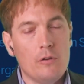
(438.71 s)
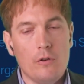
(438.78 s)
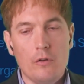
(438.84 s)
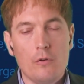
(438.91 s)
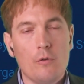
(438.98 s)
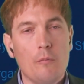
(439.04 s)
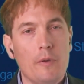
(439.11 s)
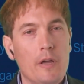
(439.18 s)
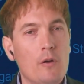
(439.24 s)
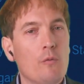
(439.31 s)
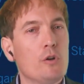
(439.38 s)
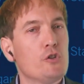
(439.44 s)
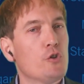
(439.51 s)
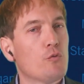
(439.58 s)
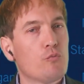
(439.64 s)
no matter
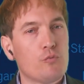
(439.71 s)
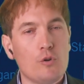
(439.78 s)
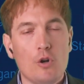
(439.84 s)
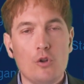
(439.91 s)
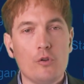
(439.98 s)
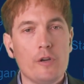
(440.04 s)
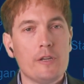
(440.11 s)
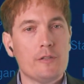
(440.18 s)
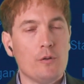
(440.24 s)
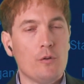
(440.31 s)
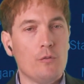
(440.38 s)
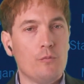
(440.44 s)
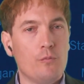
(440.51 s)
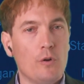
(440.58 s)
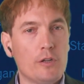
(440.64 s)
what your role is
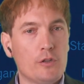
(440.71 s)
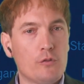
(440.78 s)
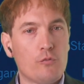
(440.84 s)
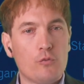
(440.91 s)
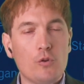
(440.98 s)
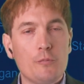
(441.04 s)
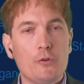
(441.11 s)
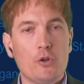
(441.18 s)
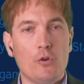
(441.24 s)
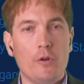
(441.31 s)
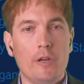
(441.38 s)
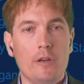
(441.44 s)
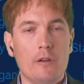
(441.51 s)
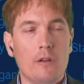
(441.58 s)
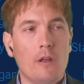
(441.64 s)
or what group you're
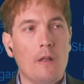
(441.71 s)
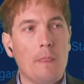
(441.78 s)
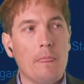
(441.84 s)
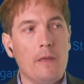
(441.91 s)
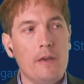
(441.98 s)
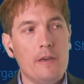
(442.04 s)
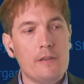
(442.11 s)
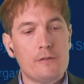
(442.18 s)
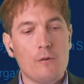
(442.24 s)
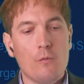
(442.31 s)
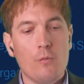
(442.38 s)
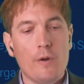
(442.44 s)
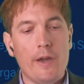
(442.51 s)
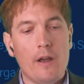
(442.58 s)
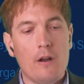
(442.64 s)
in, is
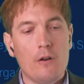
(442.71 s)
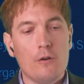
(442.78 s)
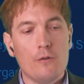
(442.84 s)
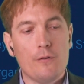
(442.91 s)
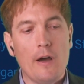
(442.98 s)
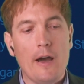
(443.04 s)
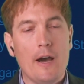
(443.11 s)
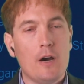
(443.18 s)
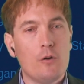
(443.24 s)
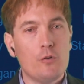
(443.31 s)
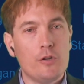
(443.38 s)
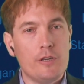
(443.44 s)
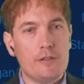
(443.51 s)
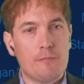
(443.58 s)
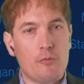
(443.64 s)
aware of how
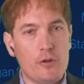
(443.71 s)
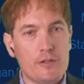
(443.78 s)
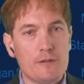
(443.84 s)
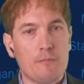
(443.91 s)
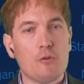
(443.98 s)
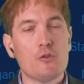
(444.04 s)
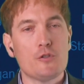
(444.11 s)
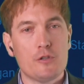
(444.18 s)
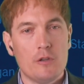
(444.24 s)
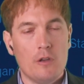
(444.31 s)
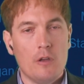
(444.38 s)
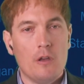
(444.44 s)
these principles